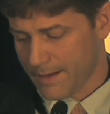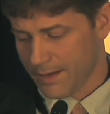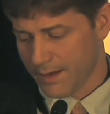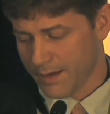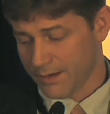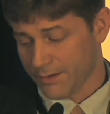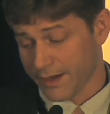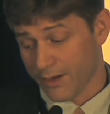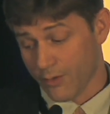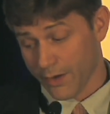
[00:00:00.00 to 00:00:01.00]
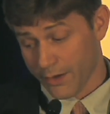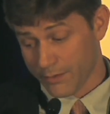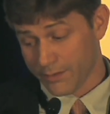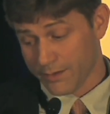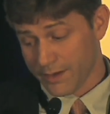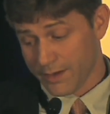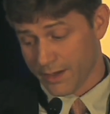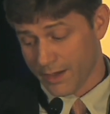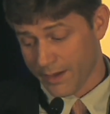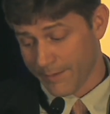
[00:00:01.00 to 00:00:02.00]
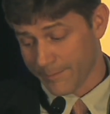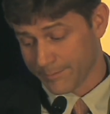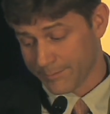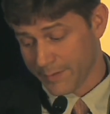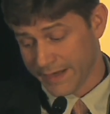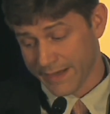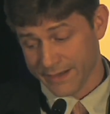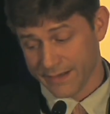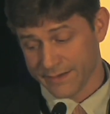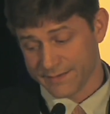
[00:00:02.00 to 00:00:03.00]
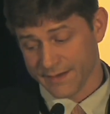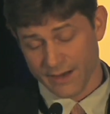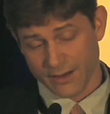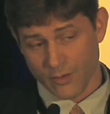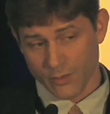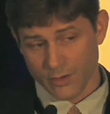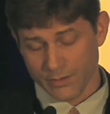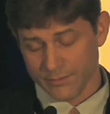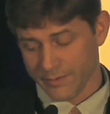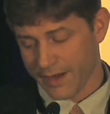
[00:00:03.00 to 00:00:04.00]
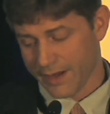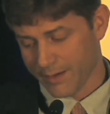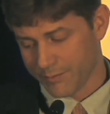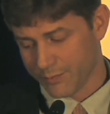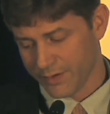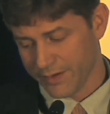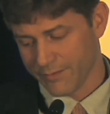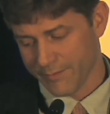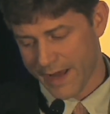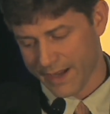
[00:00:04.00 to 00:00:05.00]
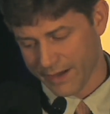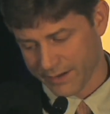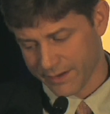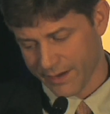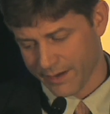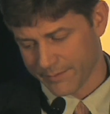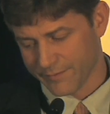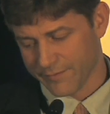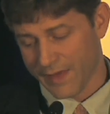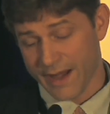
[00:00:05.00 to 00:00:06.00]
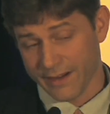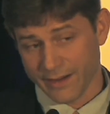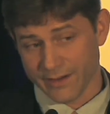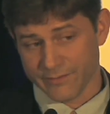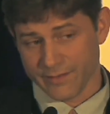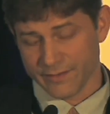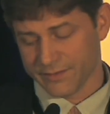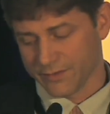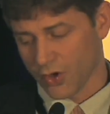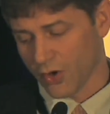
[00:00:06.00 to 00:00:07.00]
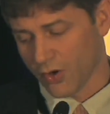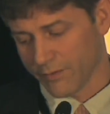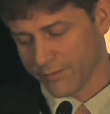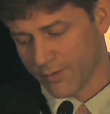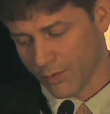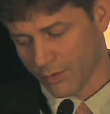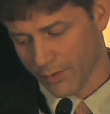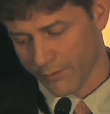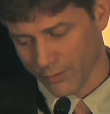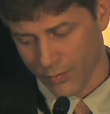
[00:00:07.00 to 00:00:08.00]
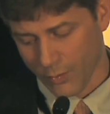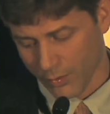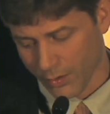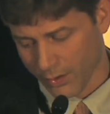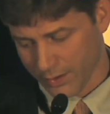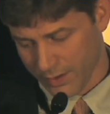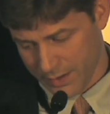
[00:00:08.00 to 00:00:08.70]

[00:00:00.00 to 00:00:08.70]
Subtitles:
Looking at oil, beginning in the second quarter, we had a pretty dramatic flattening of this curve quarter over quarter,